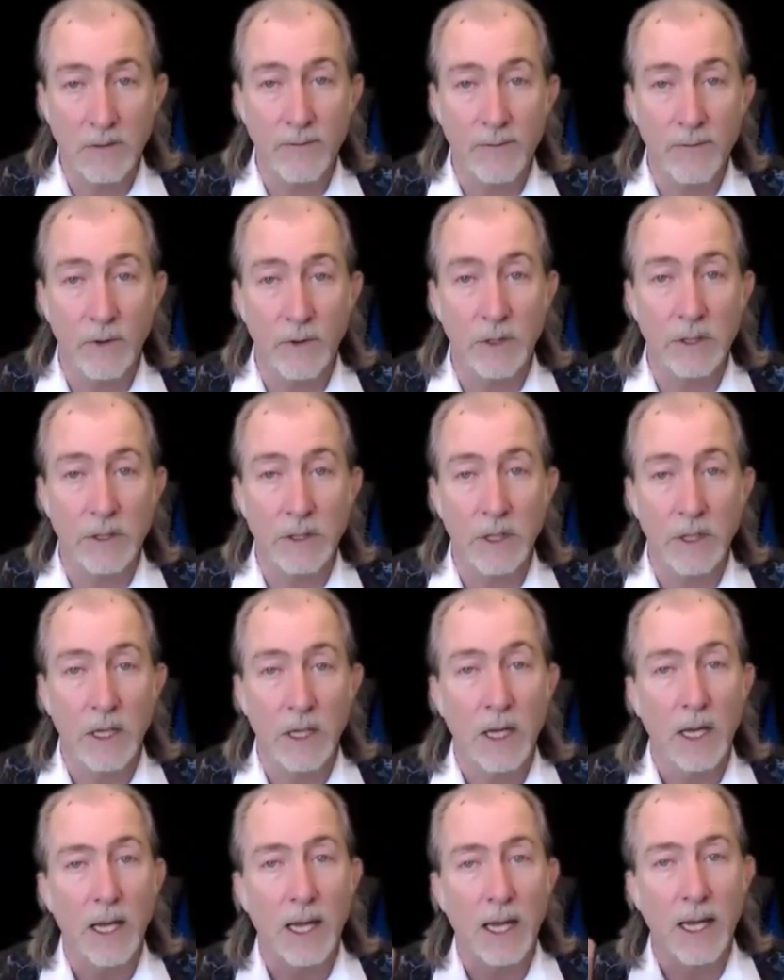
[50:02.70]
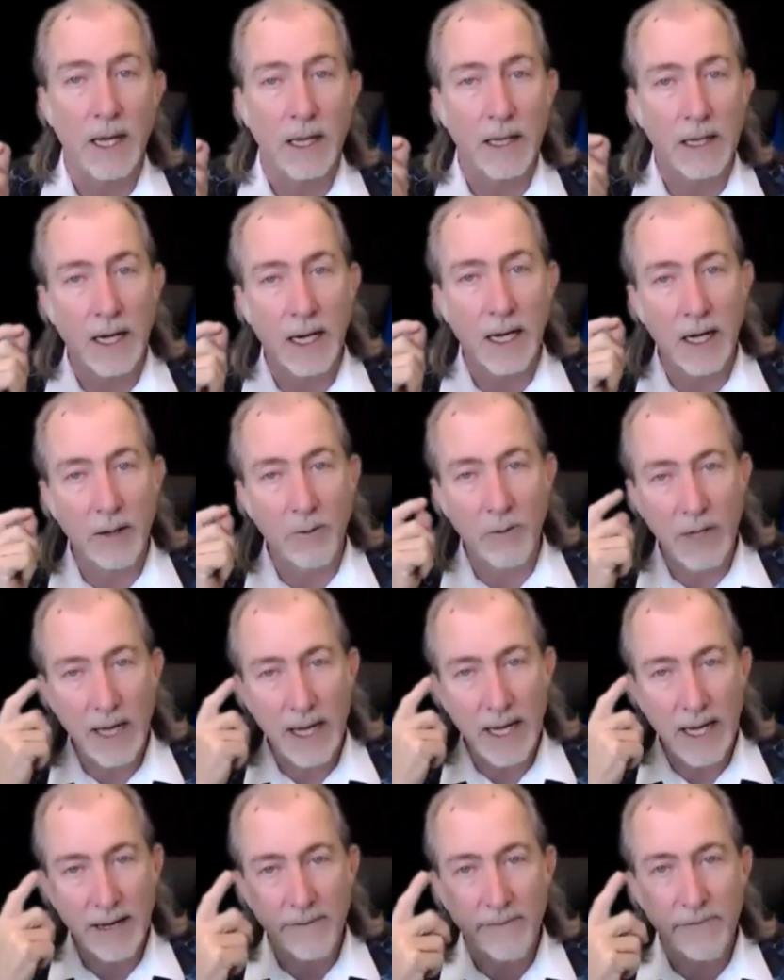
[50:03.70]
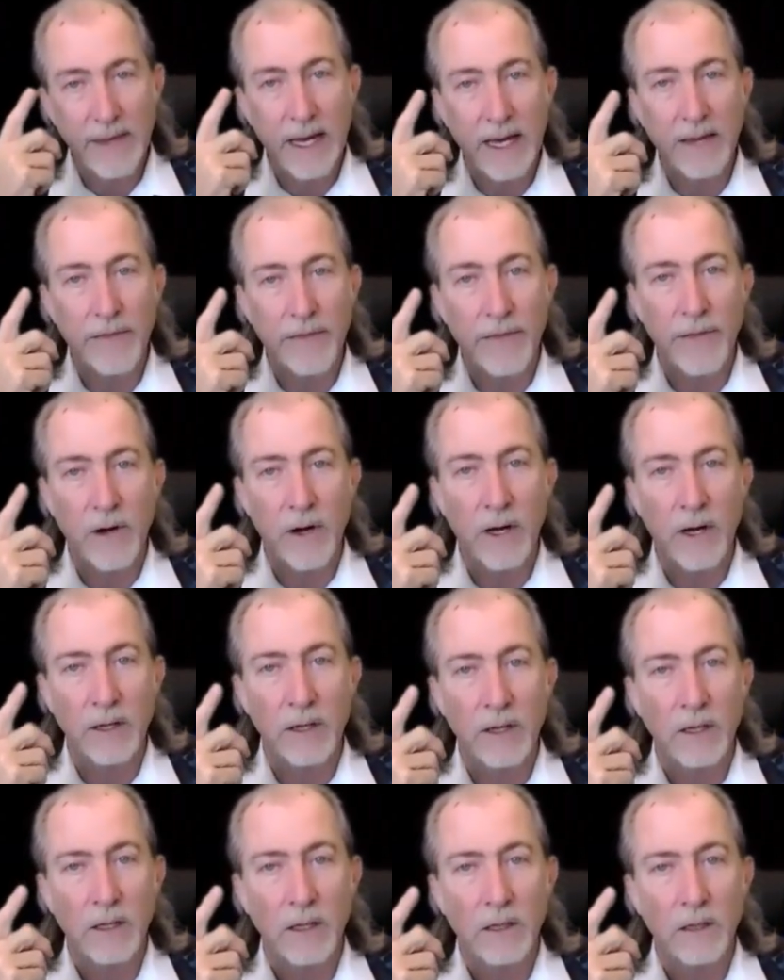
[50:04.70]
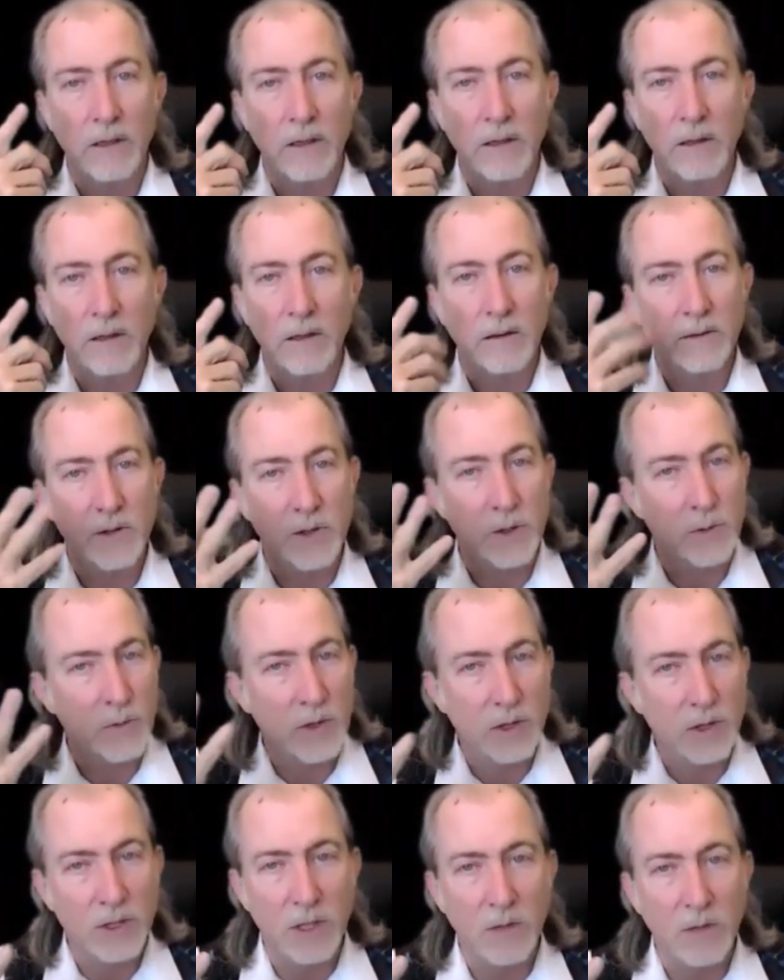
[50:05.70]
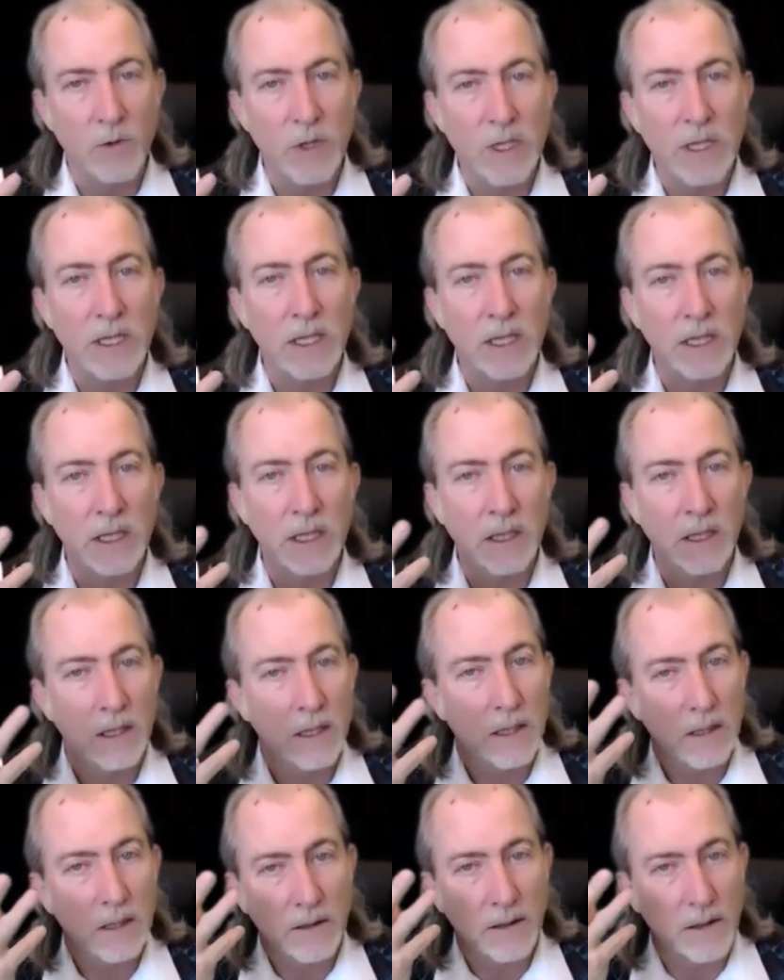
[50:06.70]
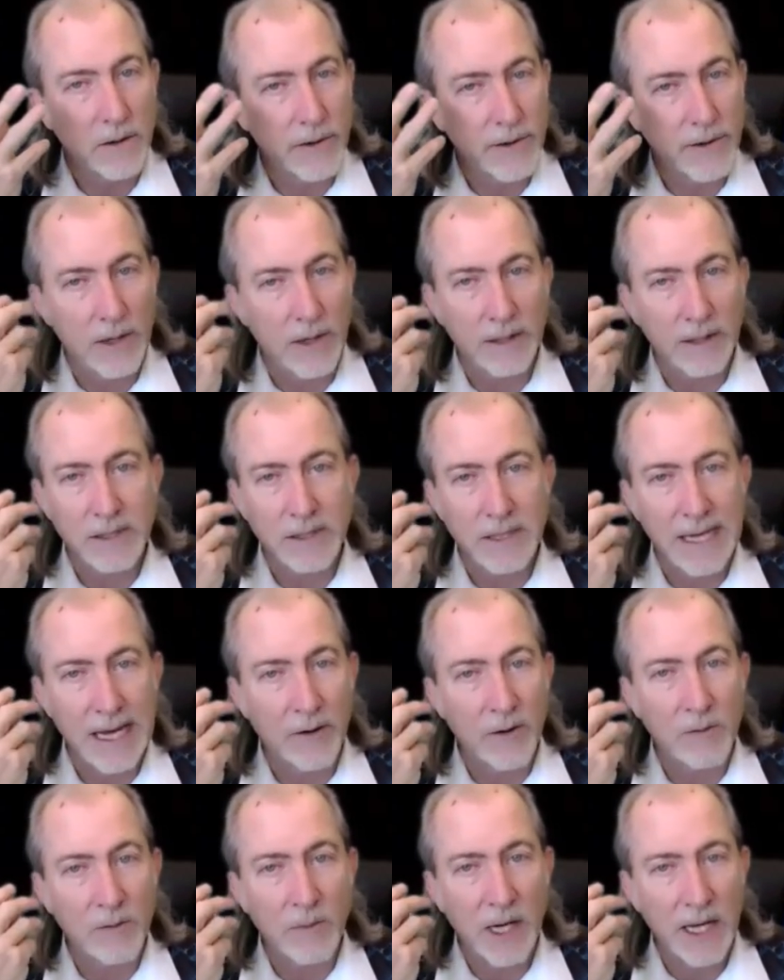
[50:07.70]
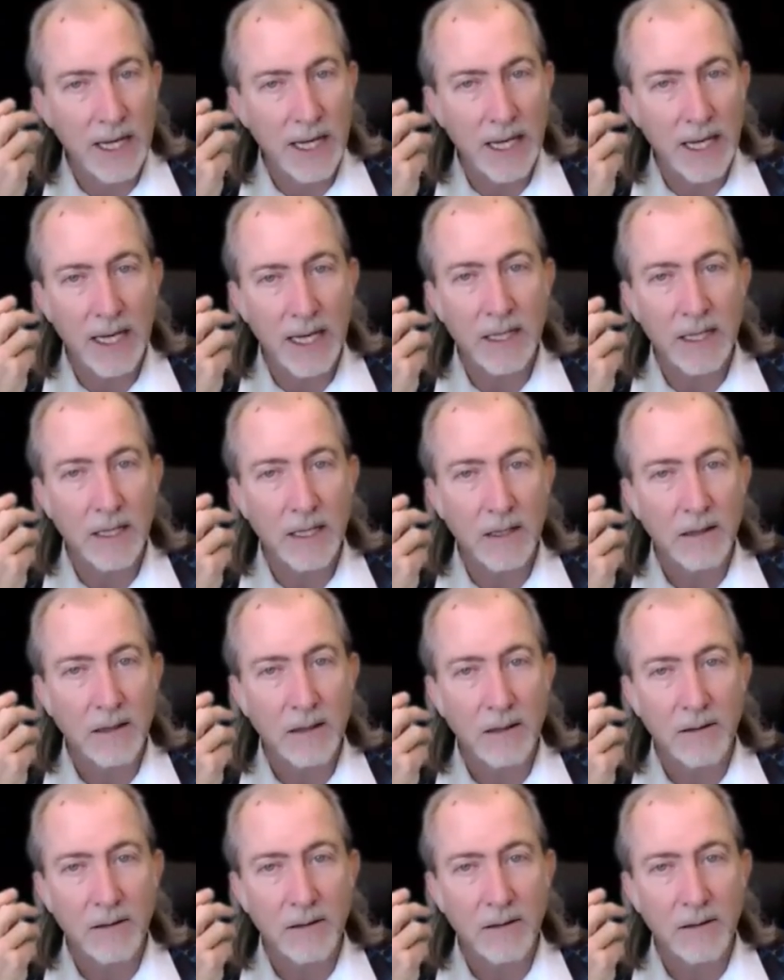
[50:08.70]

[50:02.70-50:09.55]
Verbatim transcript: different, and I would have that thought. Just because I'm reading it, the thought's now in my head,